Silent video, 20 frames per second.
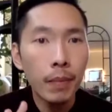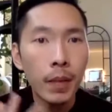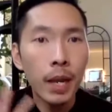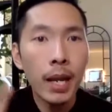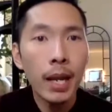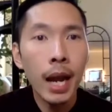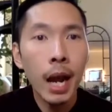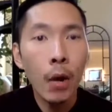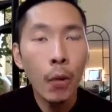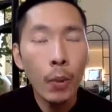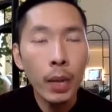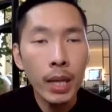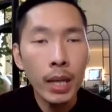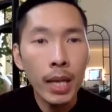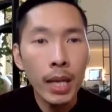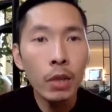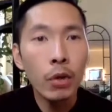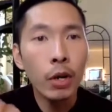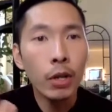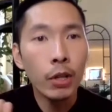in how we
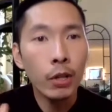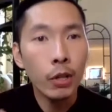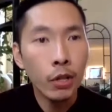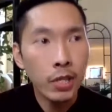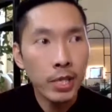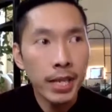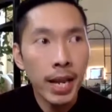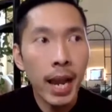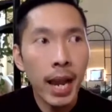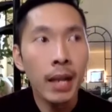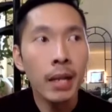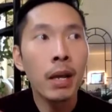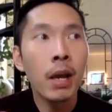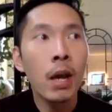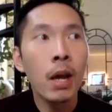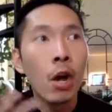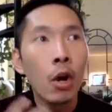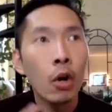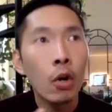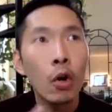need to understand
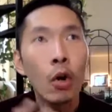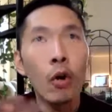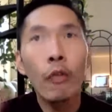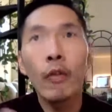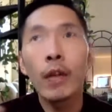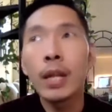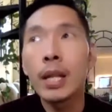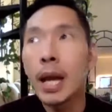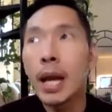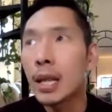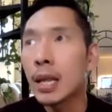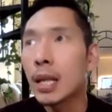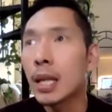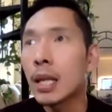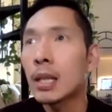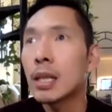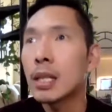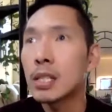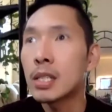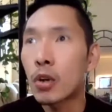
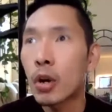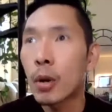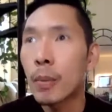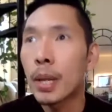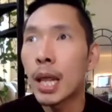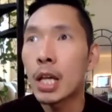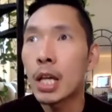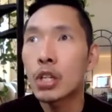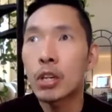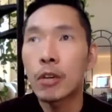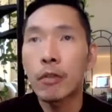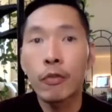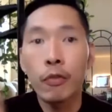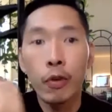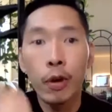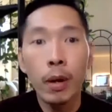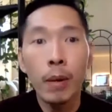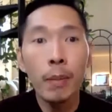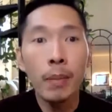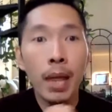COVID-19 discrimination
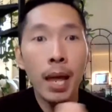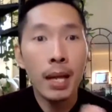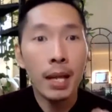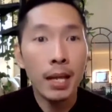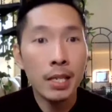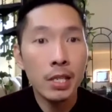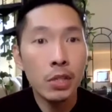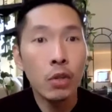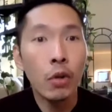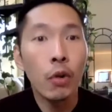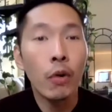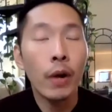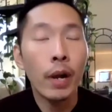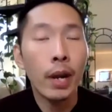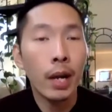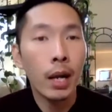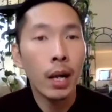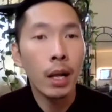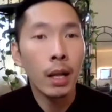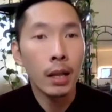from that
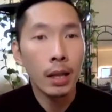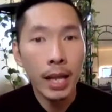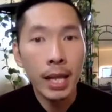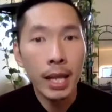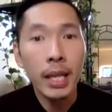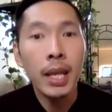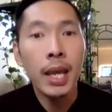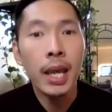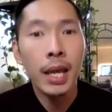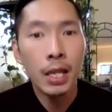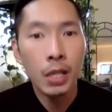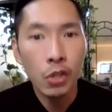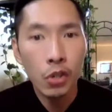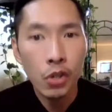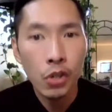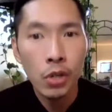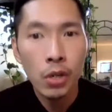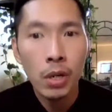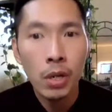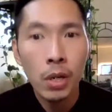historical
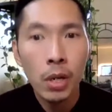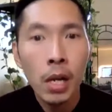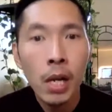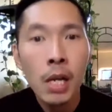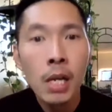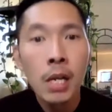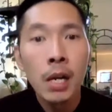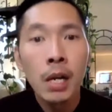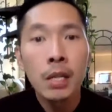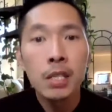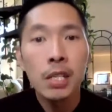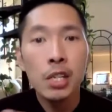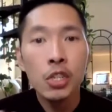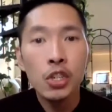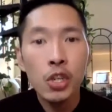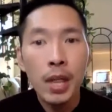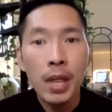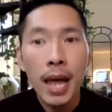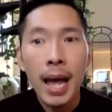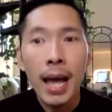lineage,
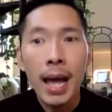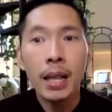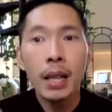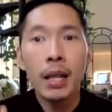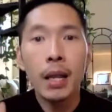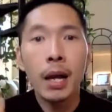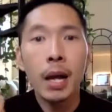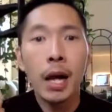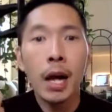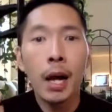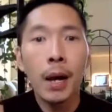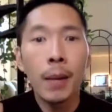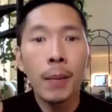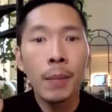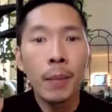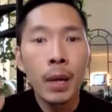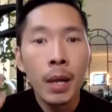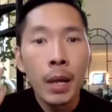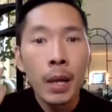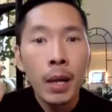such that
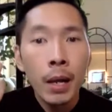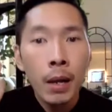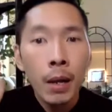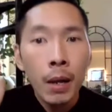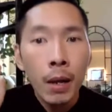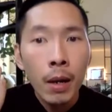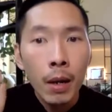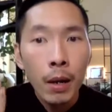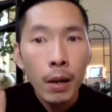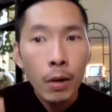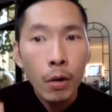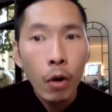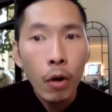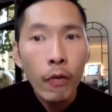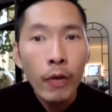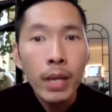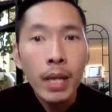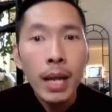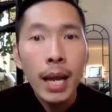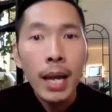
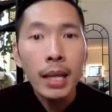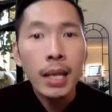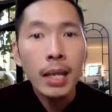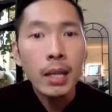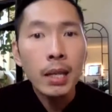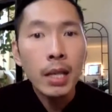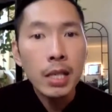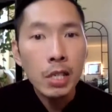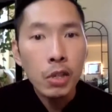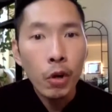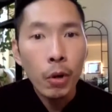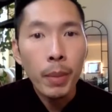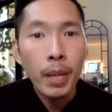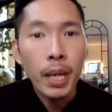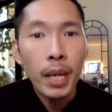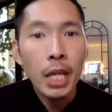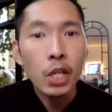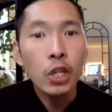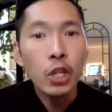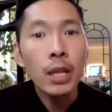COVID-19
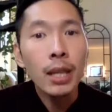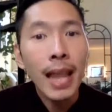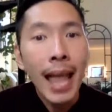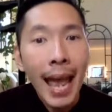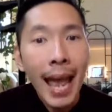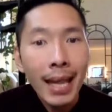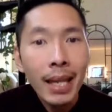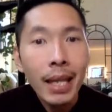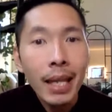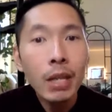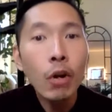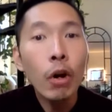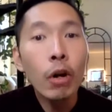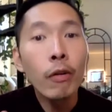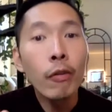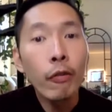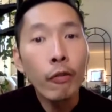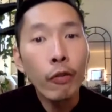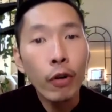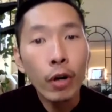discrimination landed on
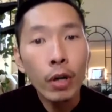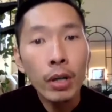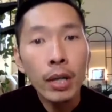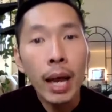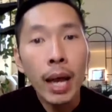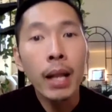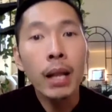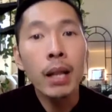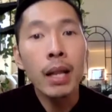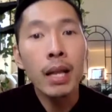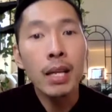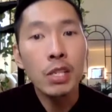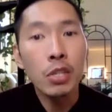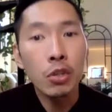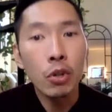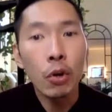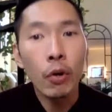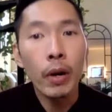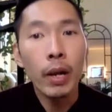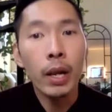fertile
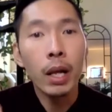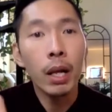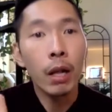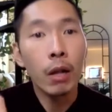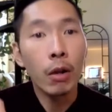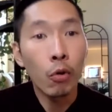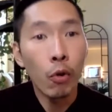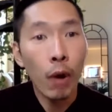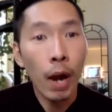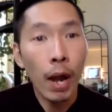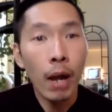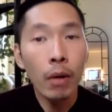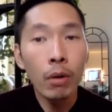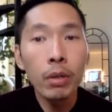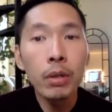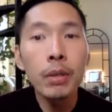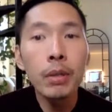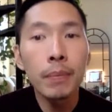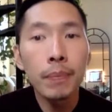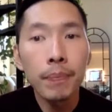historical
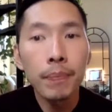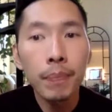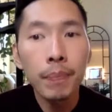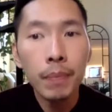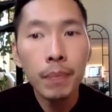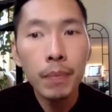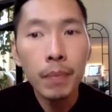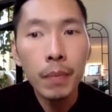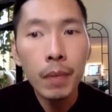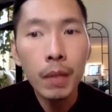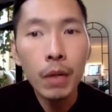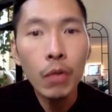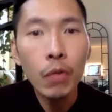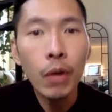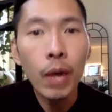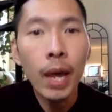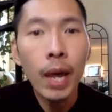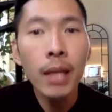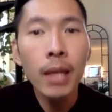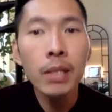ground,
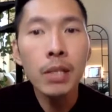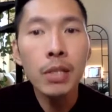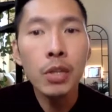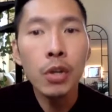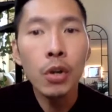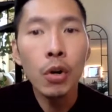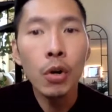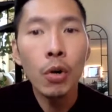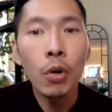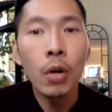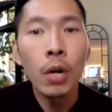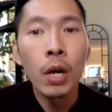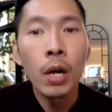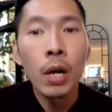right? So